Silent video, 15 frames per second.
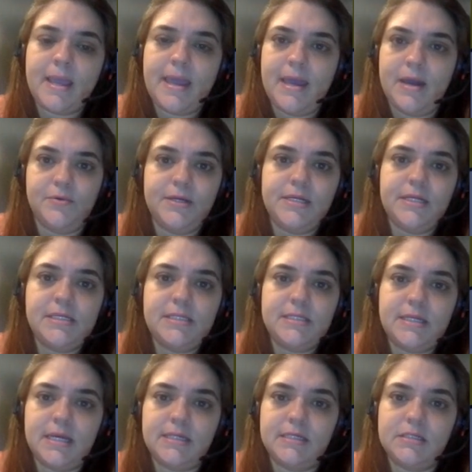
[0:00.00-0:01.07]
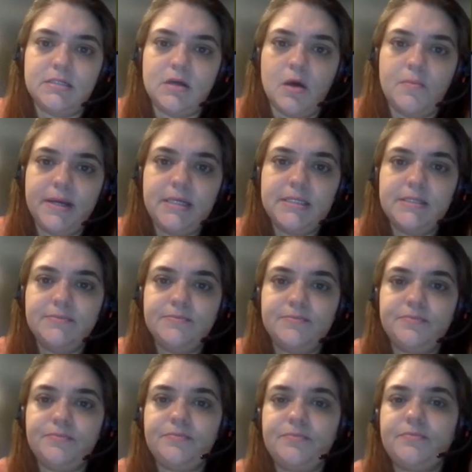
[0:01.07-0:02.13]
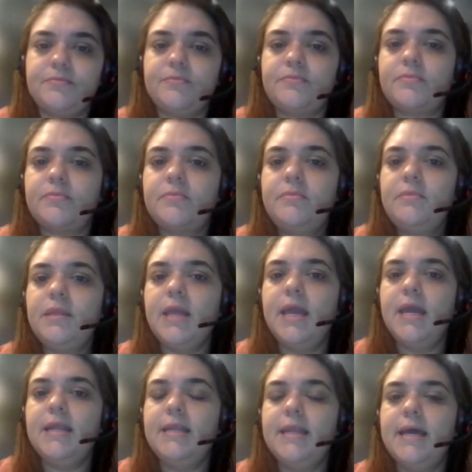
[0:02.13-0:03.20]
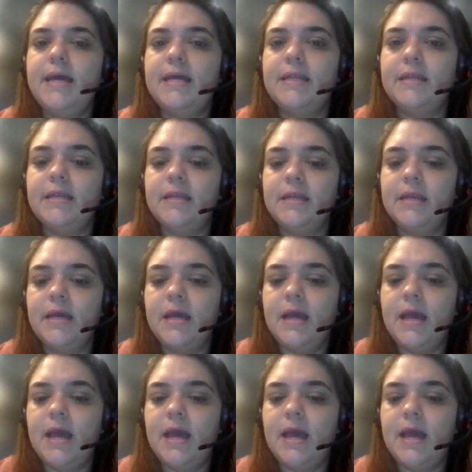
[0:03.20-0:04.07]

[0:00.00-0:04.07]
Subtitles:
areas and the topics, and then